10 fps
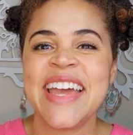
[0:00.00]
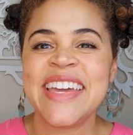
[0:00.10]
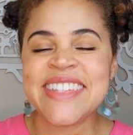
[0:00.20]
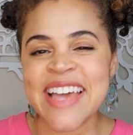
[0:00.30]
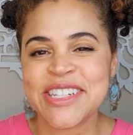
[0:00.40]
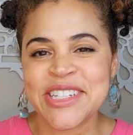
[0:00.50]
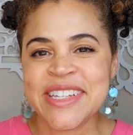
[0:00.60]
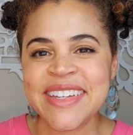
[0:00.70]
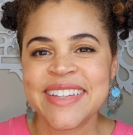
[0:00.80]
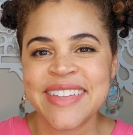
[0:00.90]
It is
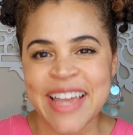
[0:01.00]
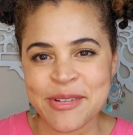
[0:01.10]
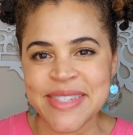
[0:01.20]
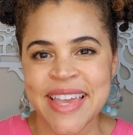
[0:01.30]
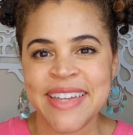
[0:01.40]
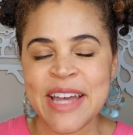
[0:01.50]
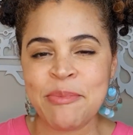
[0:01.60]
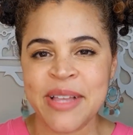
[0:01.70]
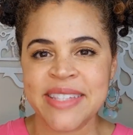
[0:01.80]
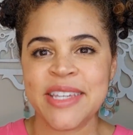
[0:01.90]
actually, like I was saying, a
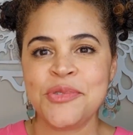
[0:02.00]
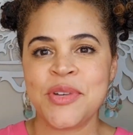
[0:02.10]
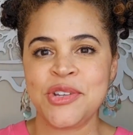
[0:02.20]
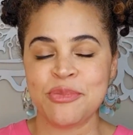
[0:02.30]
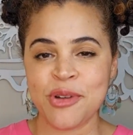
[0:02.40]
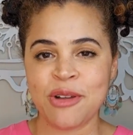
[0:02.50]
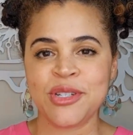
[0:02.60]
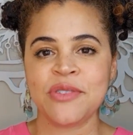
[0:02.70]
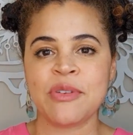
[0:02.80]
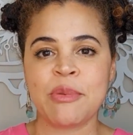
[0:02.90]
blessing when you
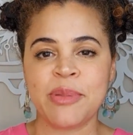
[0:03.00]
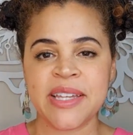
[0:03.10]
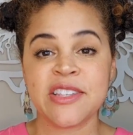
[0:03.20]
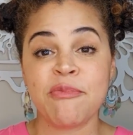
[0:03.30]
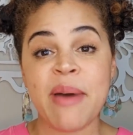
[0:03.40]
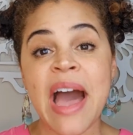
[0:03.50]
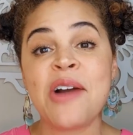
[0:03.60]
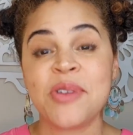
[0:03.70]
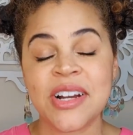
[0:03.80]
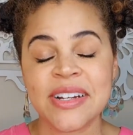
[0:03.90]
approach it from a place of
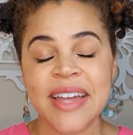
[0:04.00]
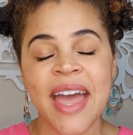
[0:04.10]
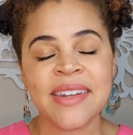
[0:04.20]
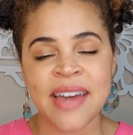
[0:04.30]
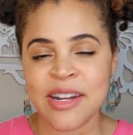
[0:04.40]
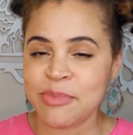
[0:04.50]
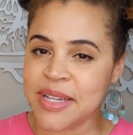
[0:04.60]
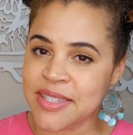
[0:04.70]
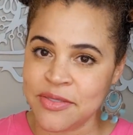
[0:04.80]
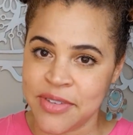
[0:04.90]
power and not a
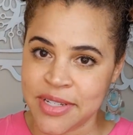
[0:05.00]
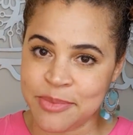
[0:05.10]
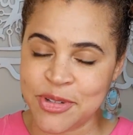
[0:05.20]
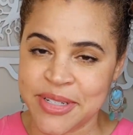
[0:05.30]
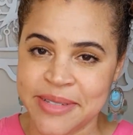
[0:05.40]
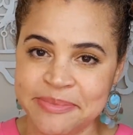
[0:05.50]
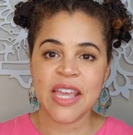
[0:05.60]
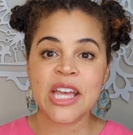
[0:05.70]
place of victimhood.